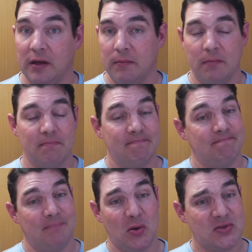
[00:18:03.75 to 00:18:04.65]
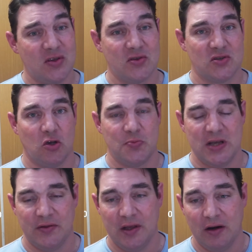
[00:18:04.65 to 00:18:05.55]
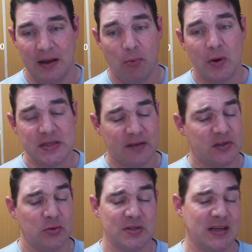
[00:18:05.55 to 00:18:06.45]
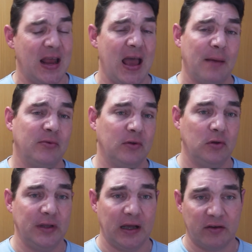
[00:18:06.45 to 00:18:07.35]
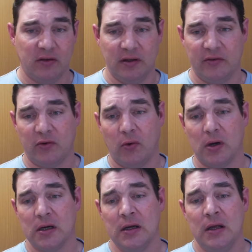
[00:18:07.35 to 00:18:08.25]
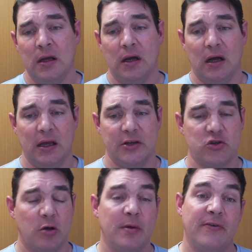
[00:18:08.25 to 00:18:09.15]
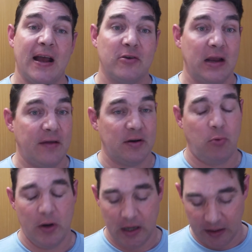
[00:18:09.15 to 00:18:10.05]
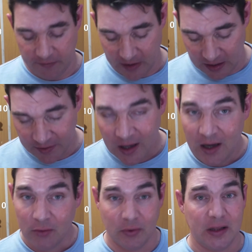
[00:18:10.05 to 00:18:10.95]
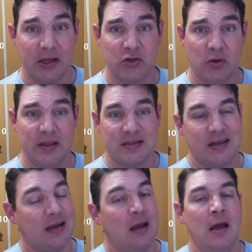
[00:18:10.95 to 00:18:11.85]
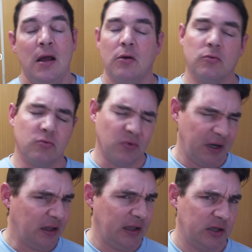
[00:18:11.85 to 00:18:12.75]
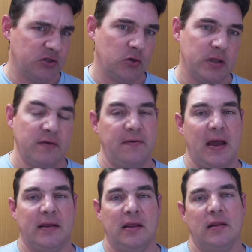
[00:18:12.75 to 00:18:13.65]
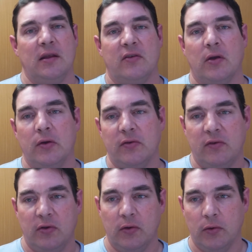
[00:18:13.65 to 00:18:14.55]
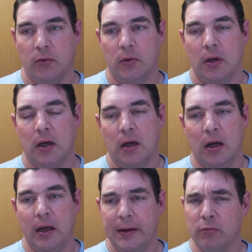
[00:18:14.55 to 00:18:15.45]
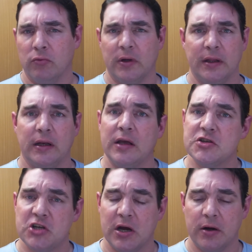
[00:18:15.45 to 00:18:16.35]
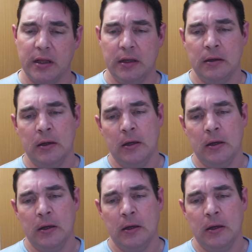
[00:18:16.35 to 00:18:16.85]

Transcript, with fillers: than most other soaps out there. 8.72 is an absolutely excellent score. Enjoyment factor, I gave it a 0.95. Really enjoyed the scent. Really enjoyed the fact that this goes to a really nice charity,